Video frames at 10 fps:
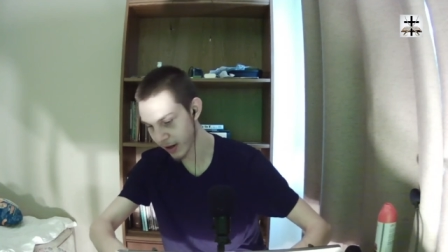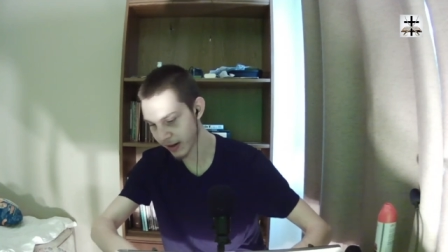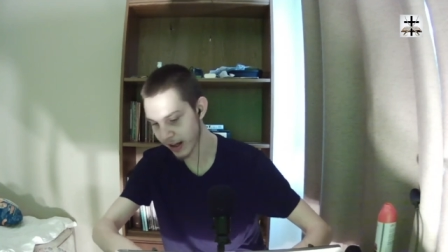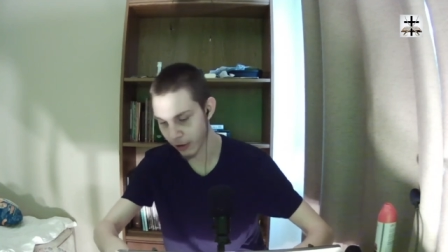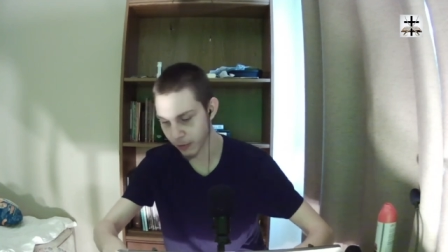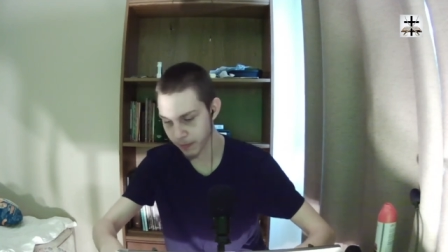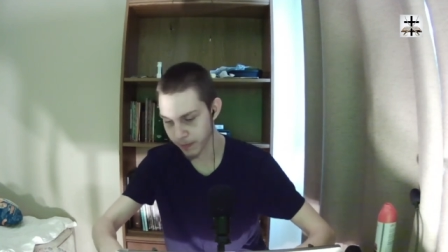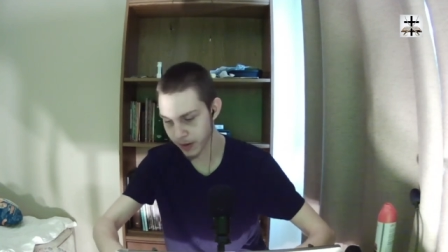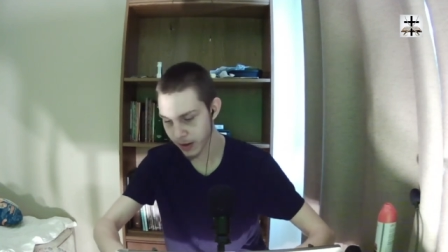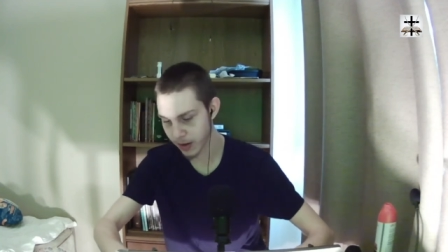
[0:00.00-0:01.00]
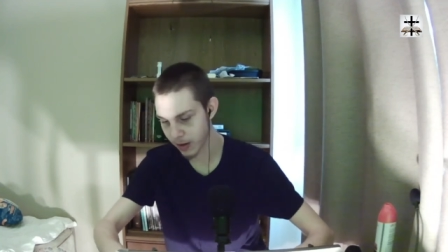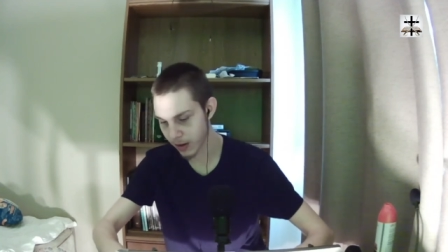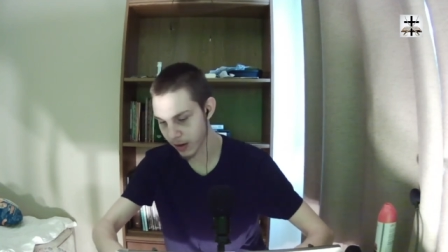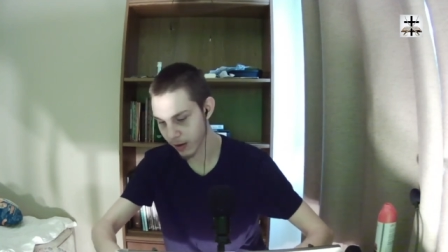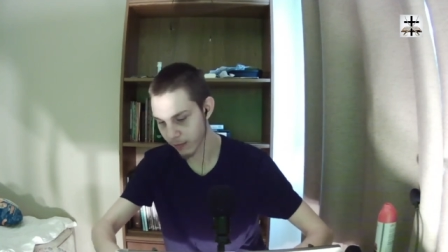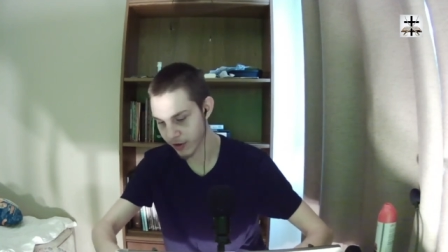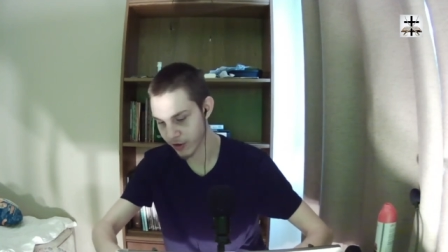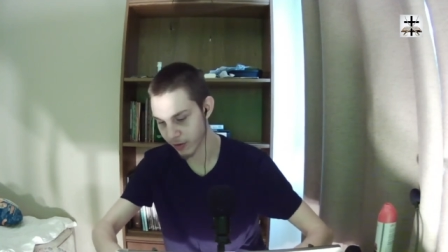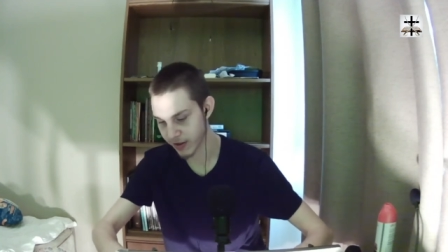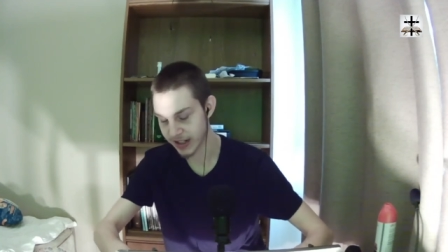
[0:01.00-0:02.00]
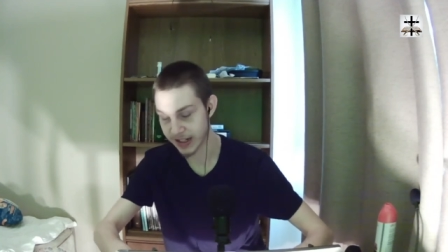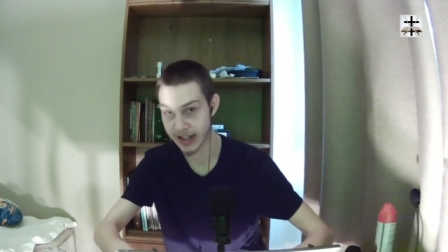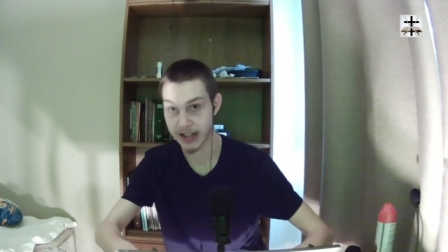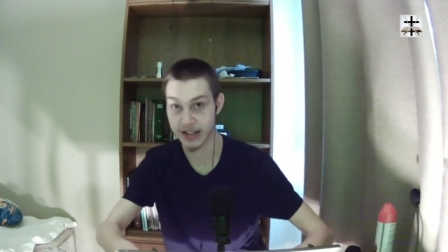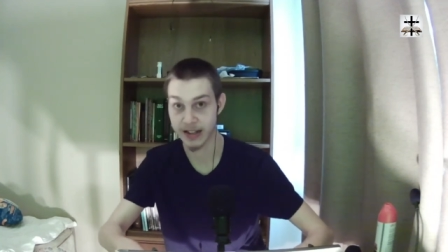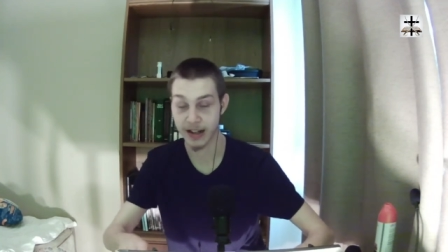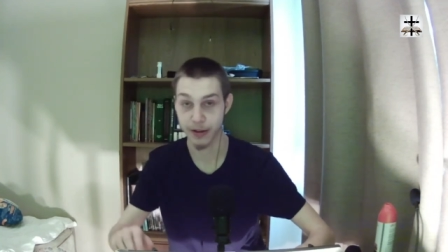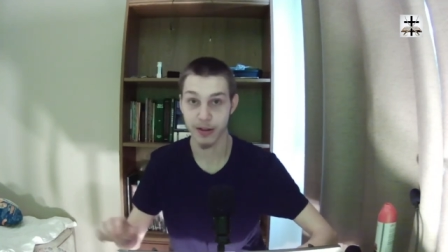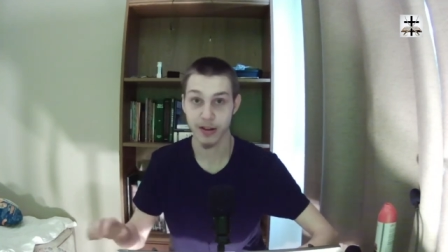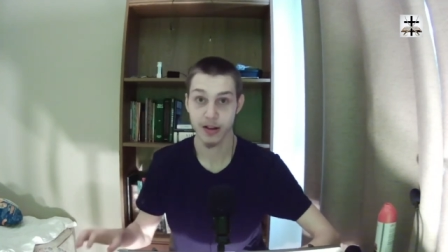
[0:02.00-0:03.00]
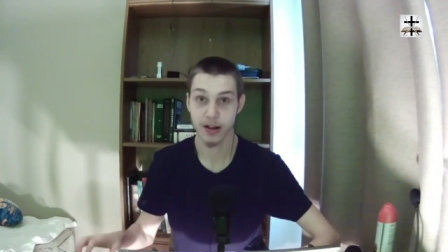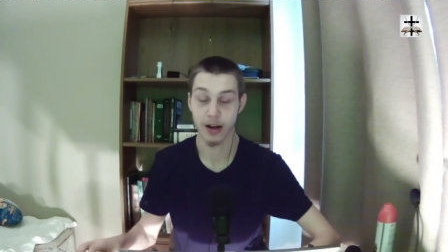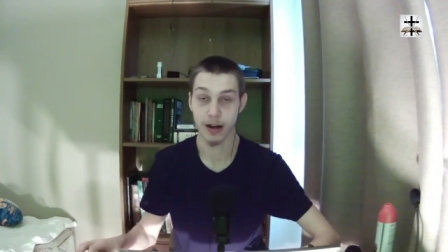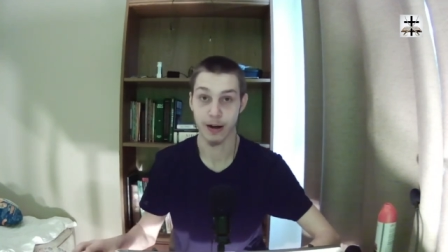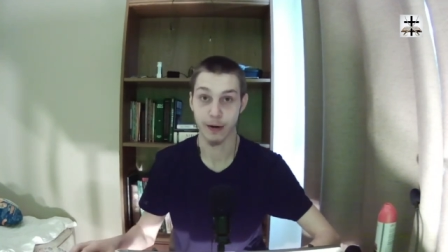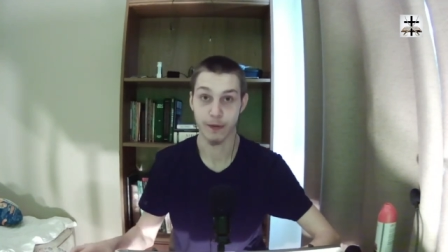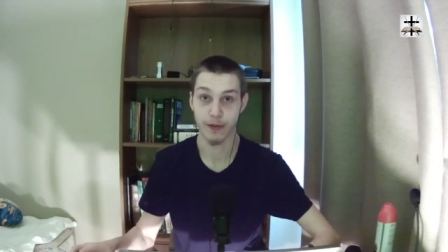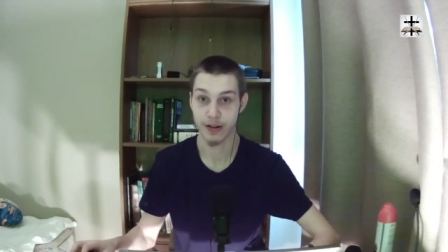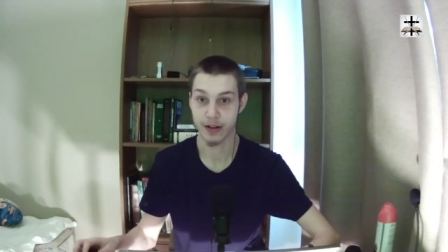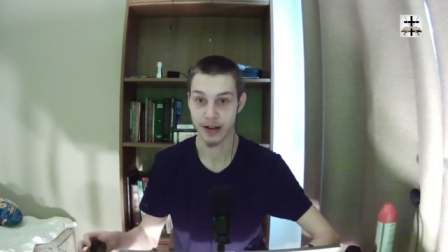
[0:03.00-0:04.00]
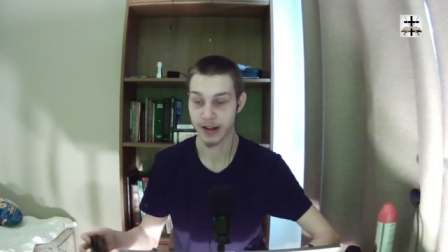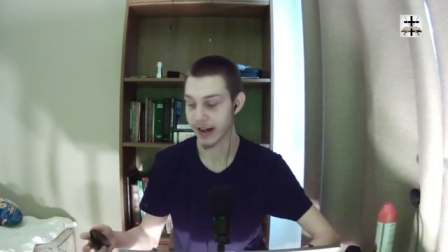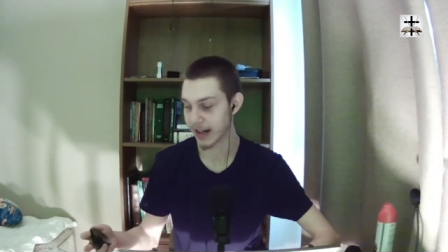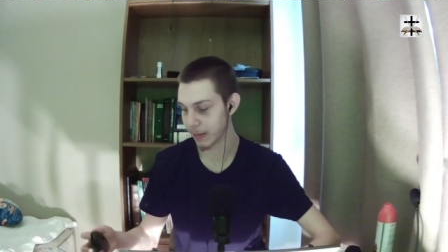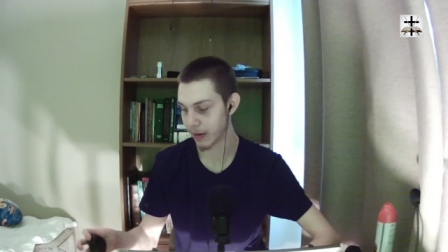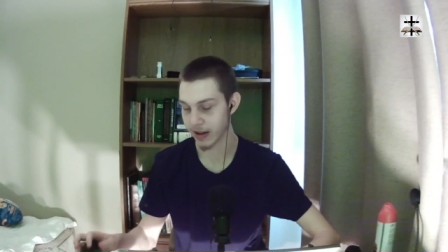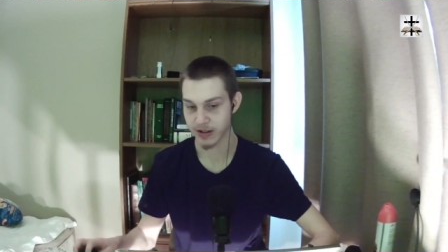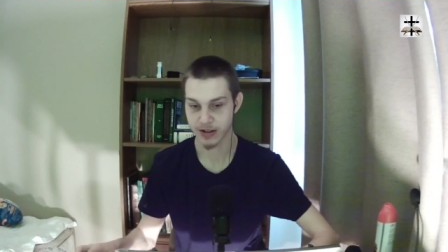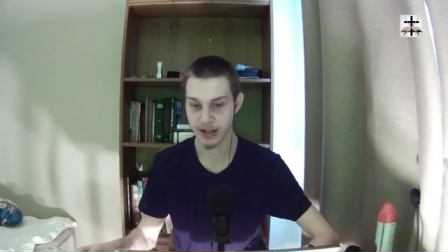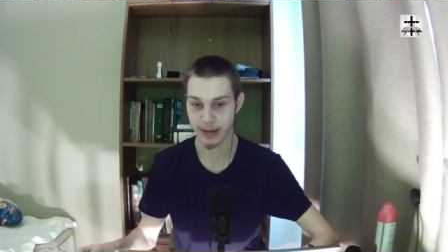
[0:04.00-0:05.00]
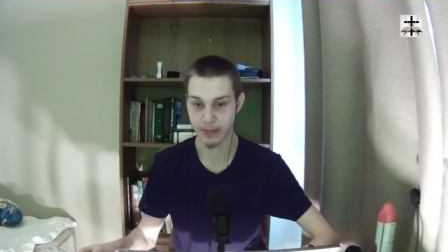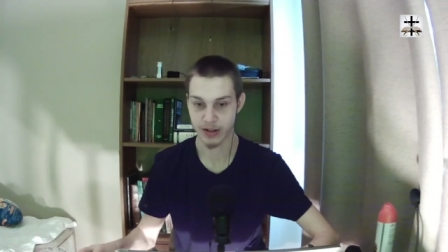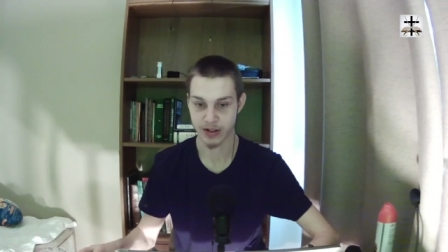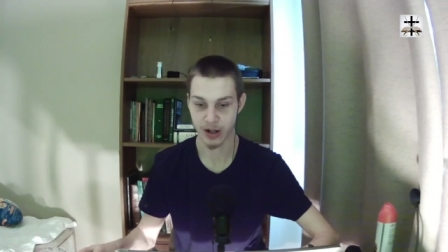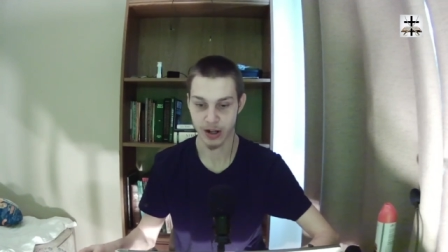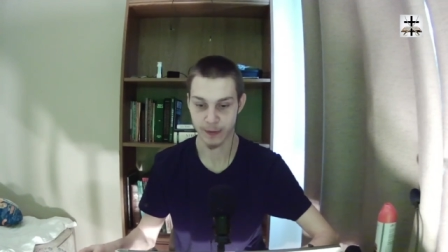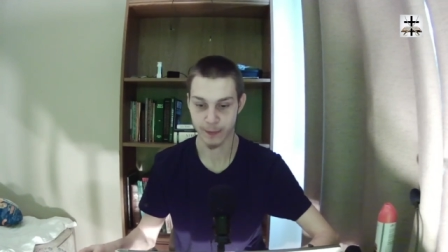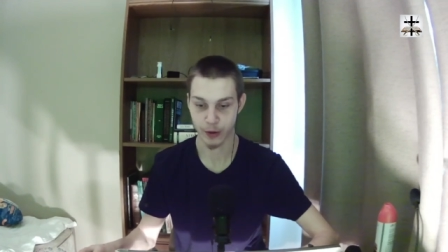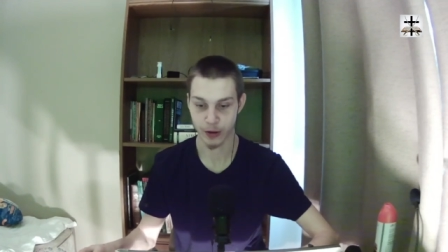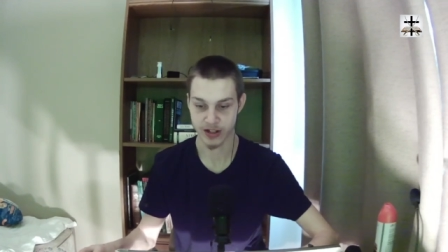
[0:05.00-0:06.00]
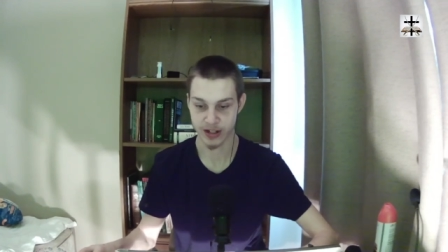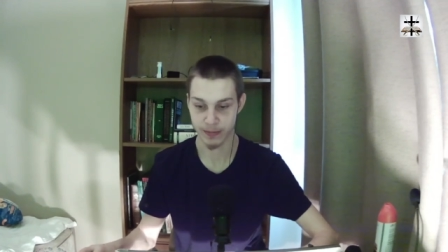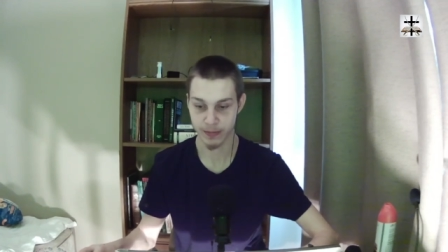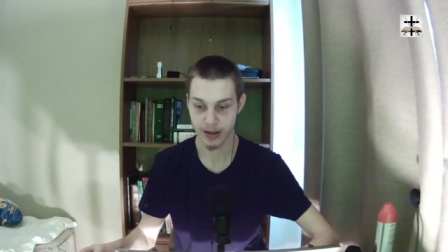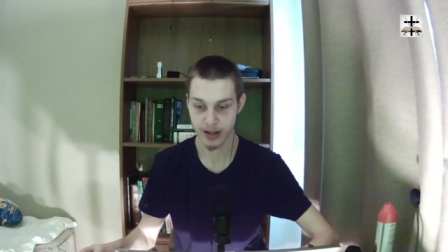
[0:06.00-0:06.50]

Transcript: are now rejoicing in the death of a guy named Todd Ferguson.